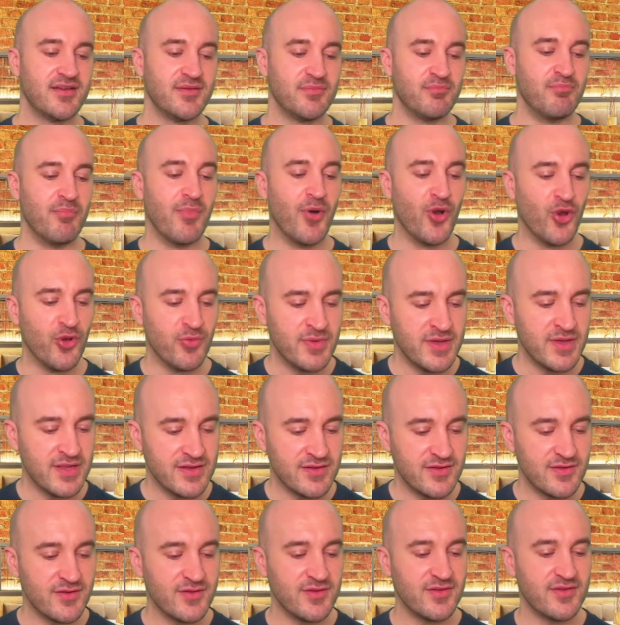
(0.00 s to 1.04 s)

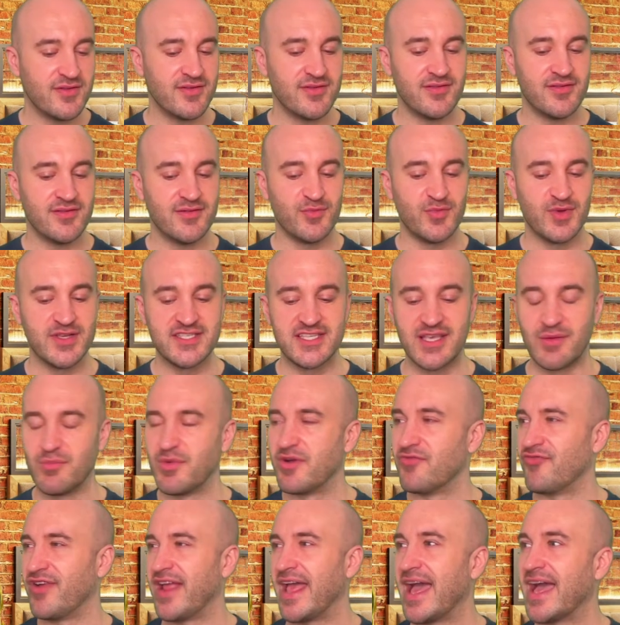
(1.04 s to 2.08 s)
moment
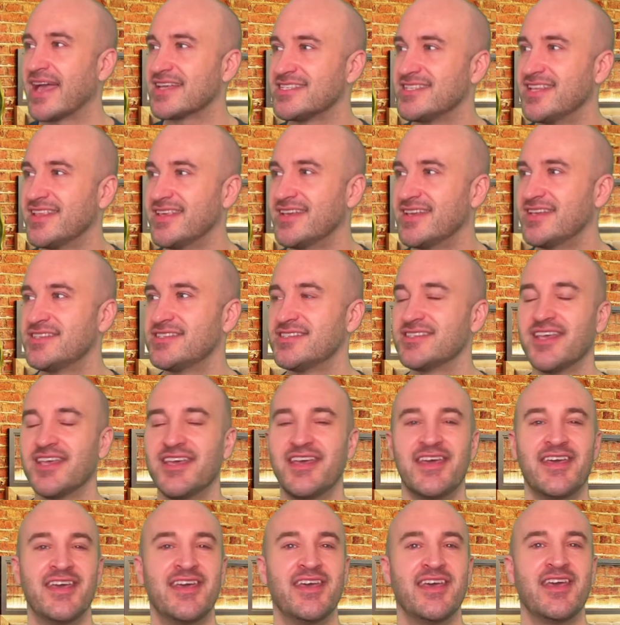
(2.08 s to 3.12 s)
someone reacts to this,
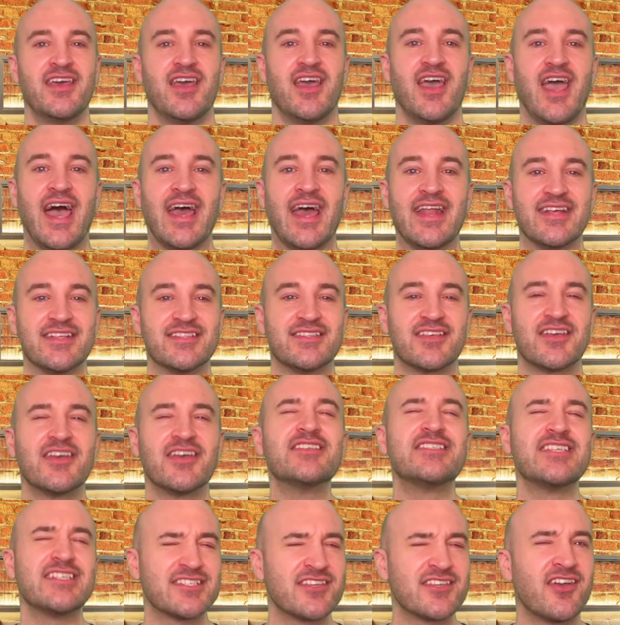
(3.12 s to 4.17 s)
and
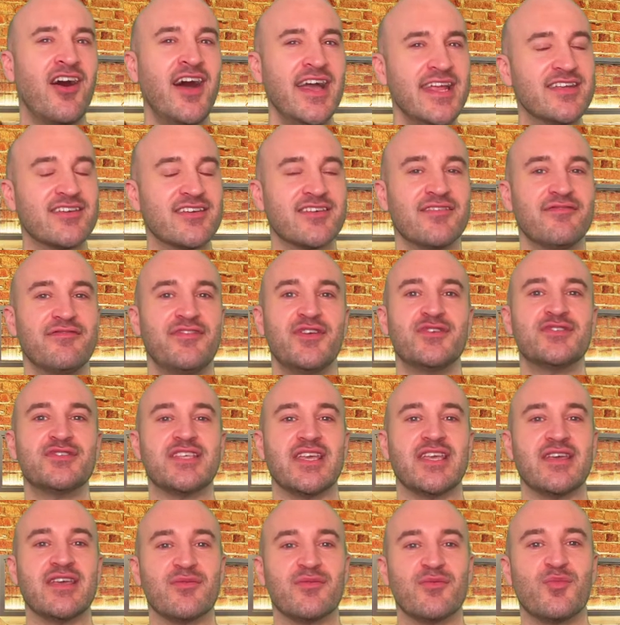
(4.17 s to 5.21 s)
because it's kind of
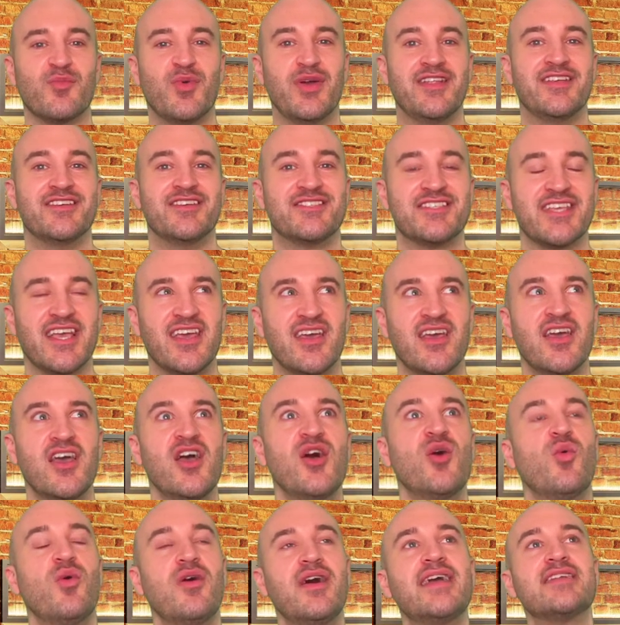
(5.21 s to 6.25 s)
confusing when you say,
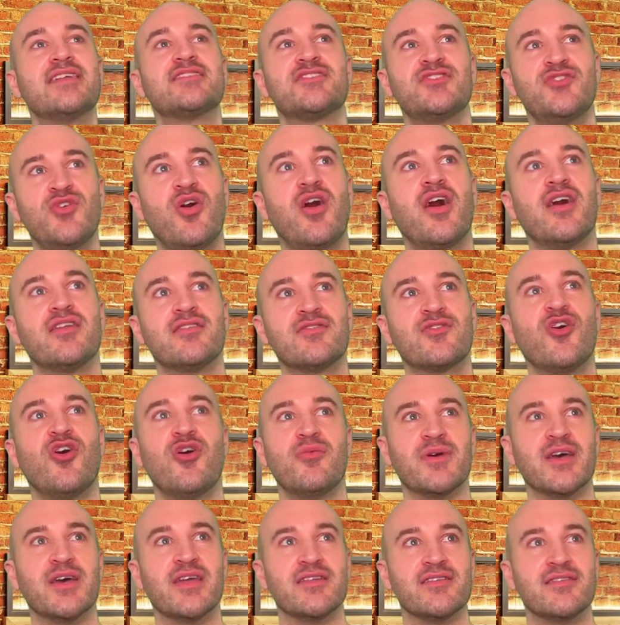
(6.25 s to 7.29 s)
well, it's not
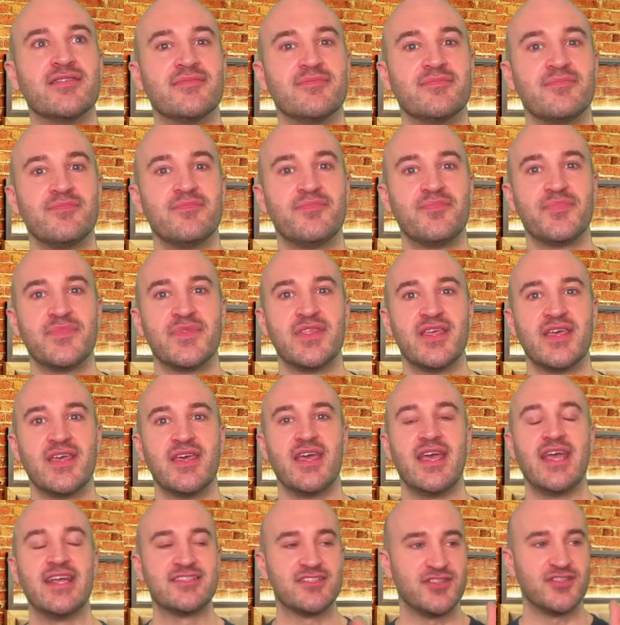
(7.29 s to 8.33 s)
uncommon,
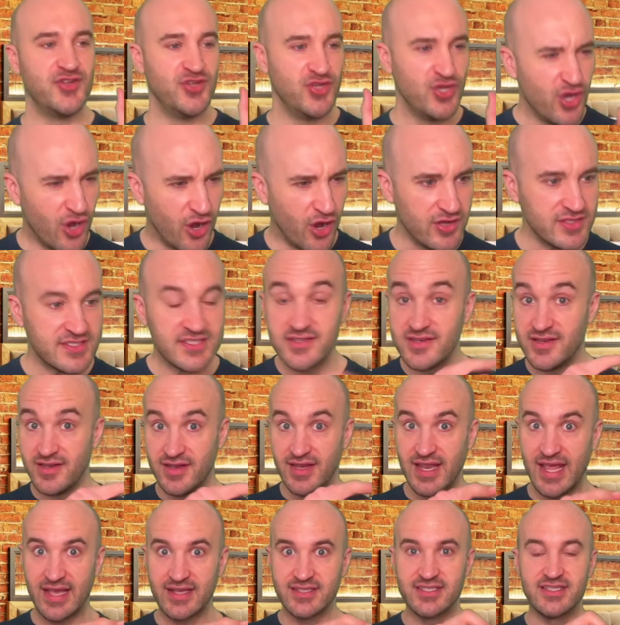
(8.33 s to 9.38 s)
it's not
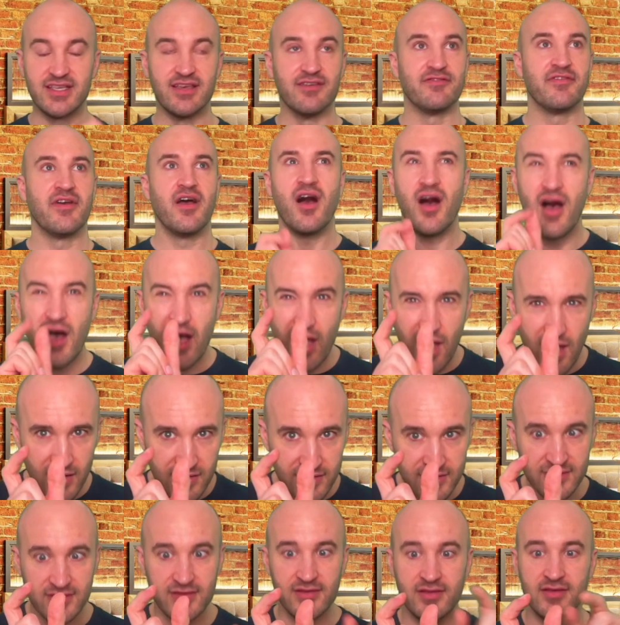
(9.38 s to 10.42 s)
negative,
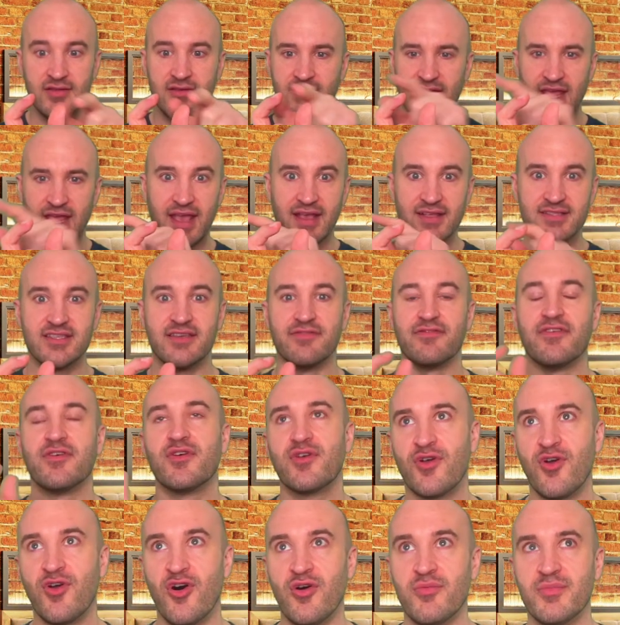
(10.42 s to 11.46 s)
un-negative,
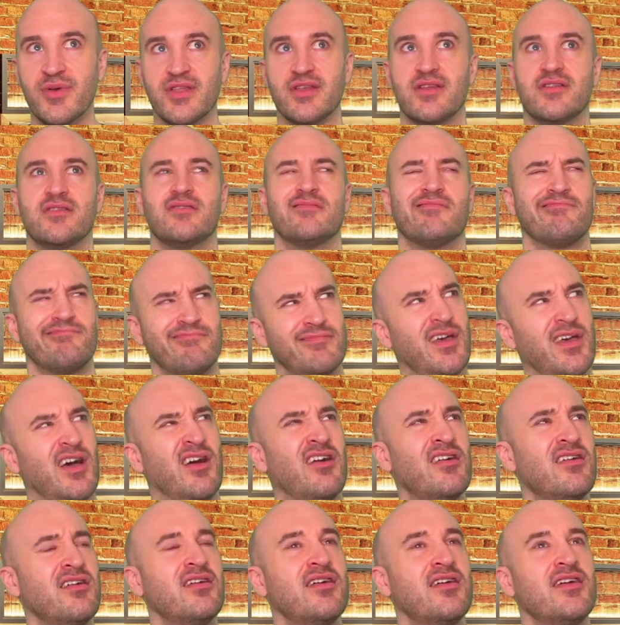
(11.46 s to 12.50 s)
common.
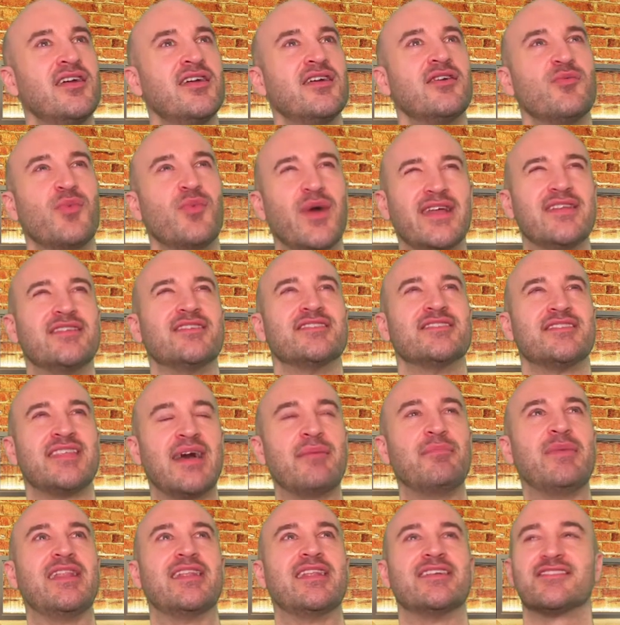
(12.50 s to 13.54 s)
Huh? Wait, does
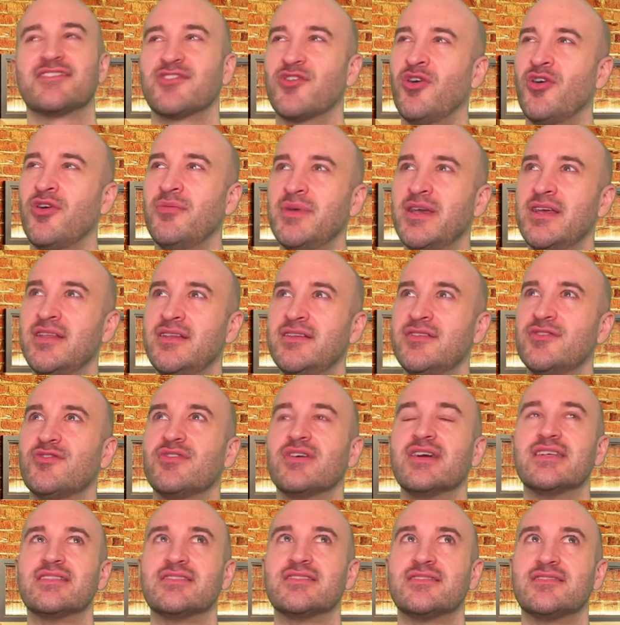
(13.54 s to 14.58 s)
that mean it's common
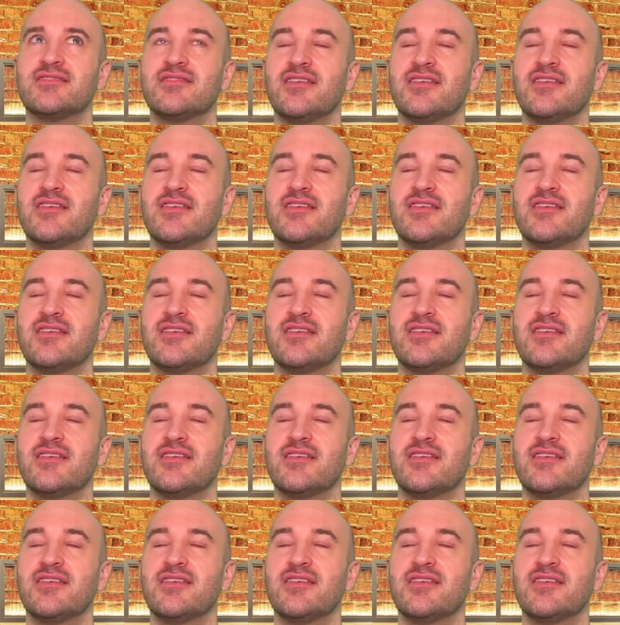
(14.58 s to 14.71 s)
or